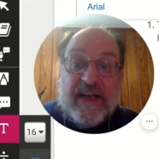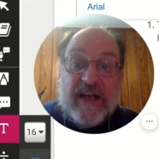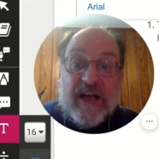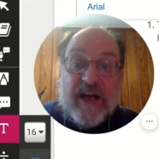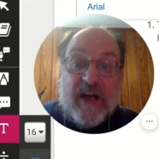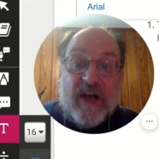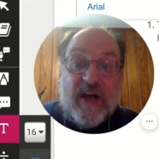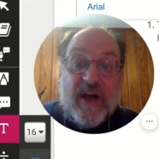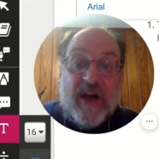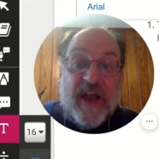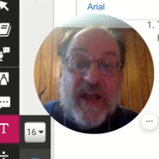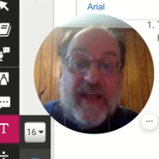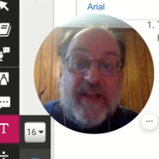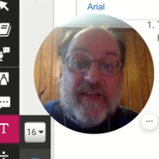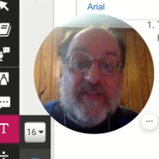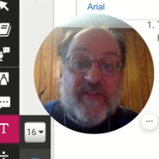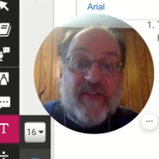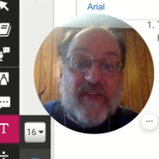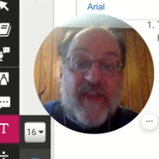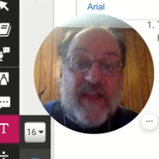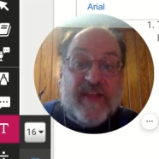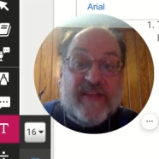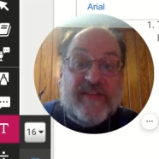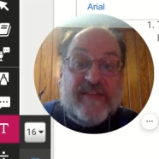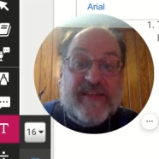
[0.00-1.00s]
All right, so
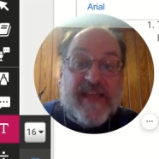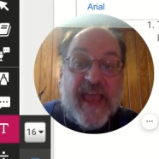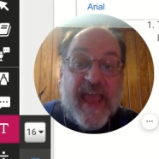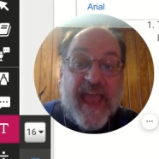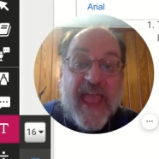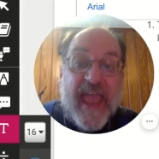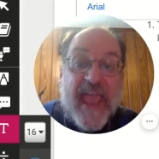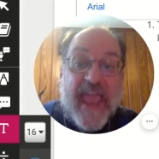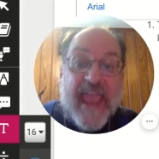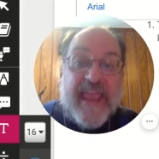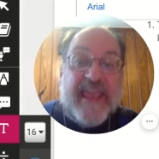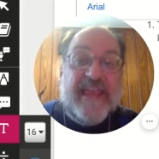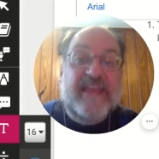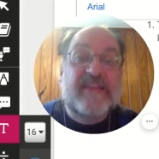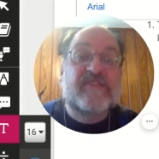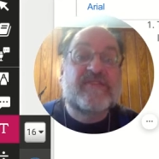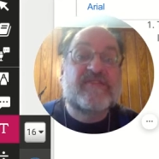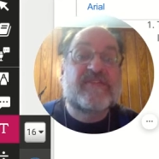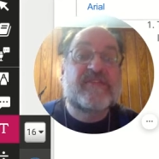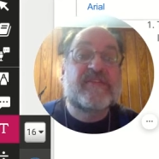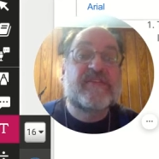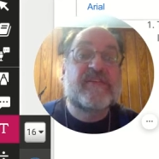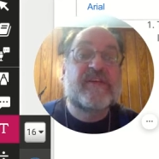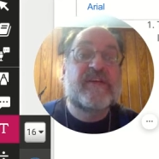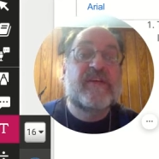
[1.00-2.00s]
that's
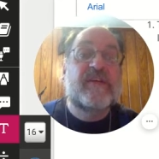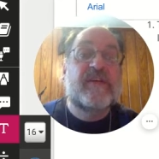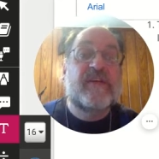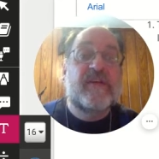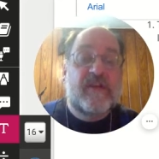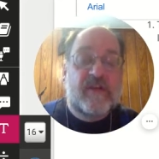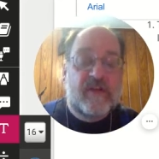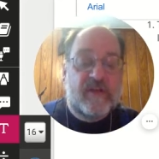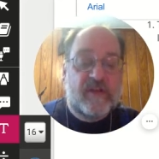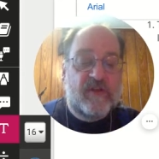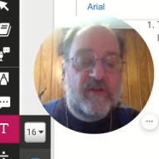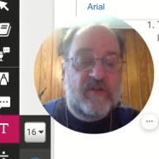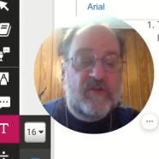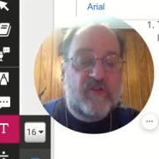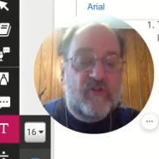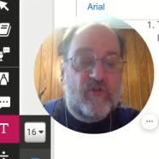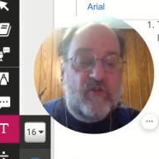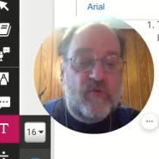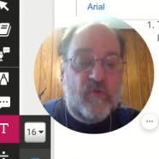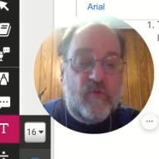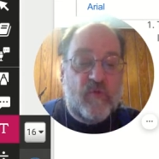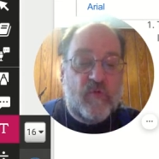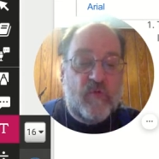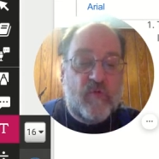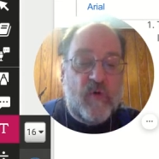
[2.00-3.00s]
8.
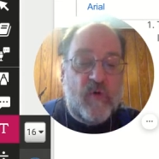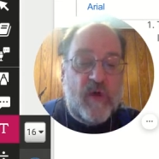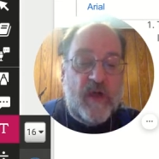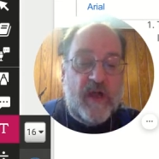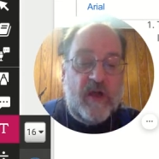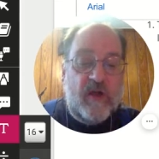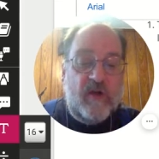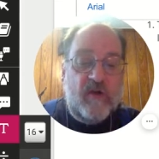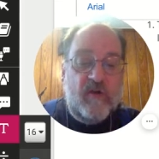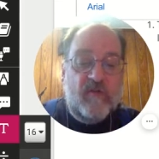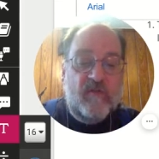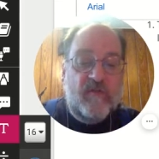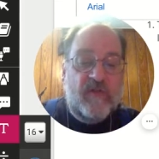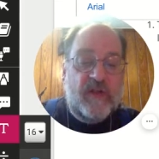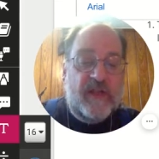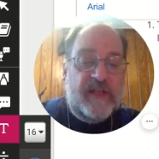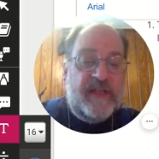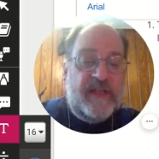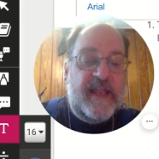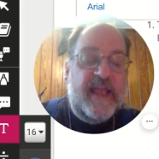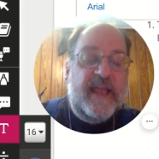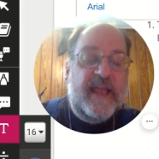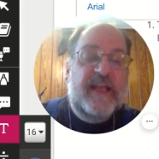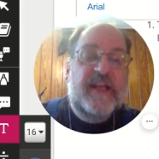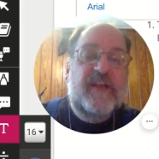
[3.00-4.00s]
12,
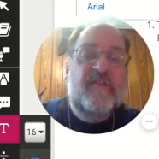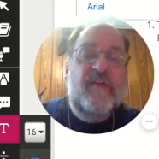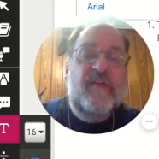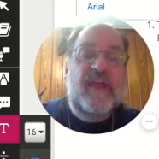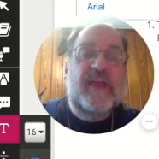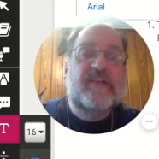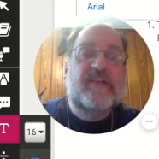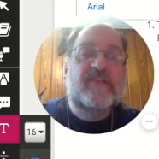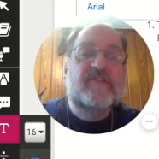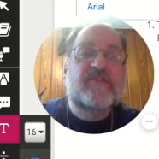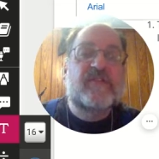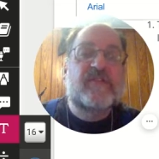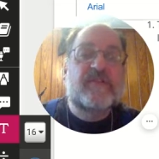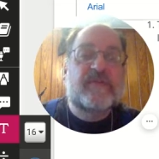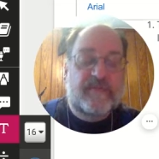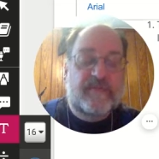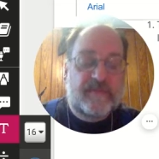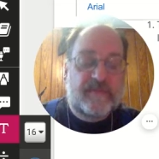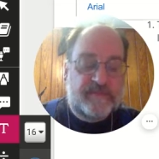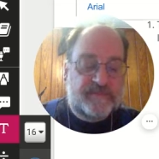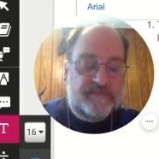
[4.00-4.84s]
negative 8.